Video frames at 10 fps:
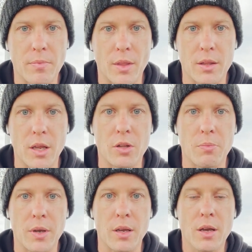need to
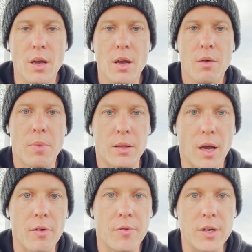be.
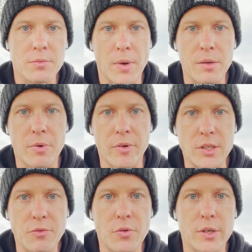But first made a
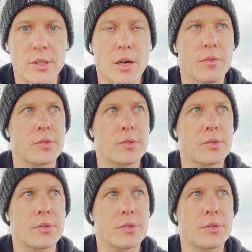provision for yourself.